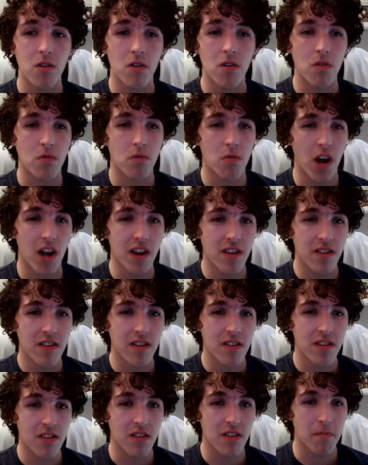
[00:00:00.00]
runs
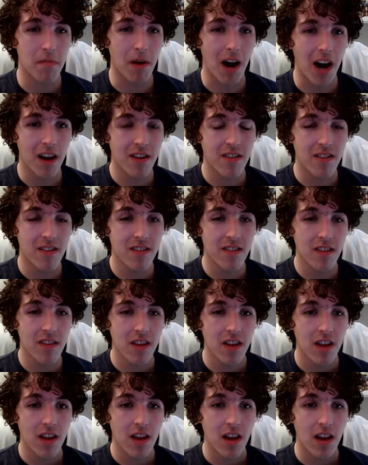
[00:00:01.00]
into the boxes
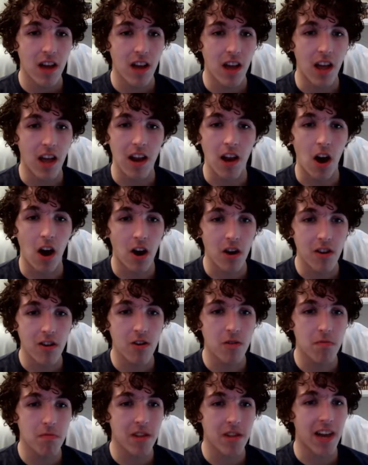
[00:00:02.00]
and
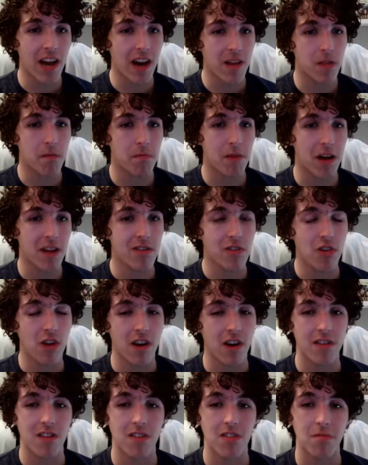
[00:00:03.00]
arguably had the best
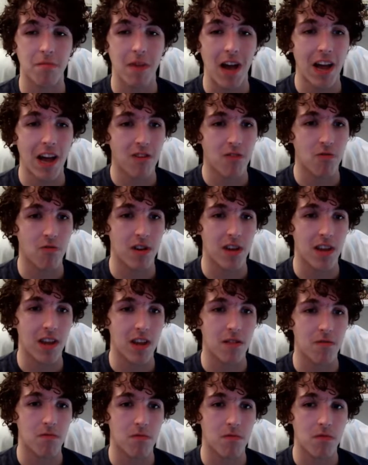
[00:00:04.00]
chance of the match
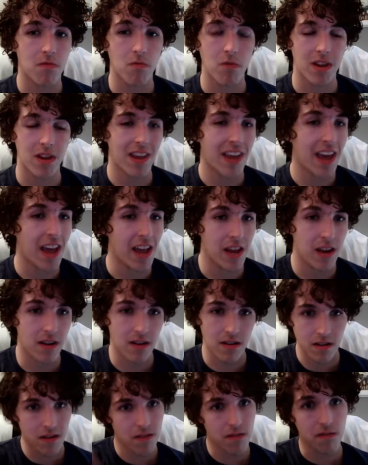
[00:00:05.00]
when
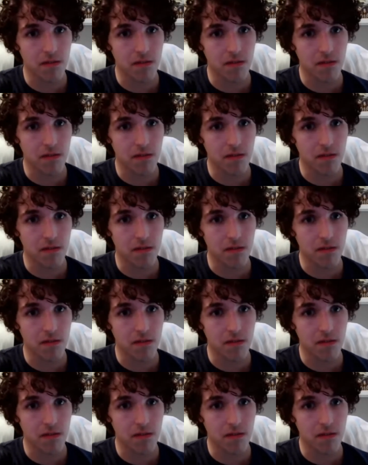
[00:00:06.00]
Kane